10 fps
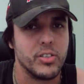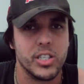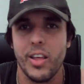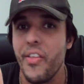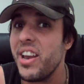
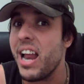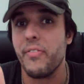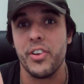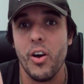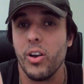Just like they didn't have
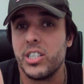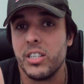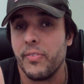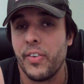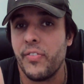the knowledge
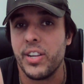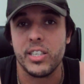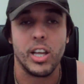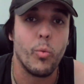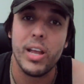in the 50s
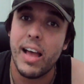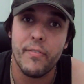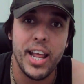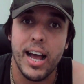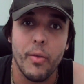like we have now.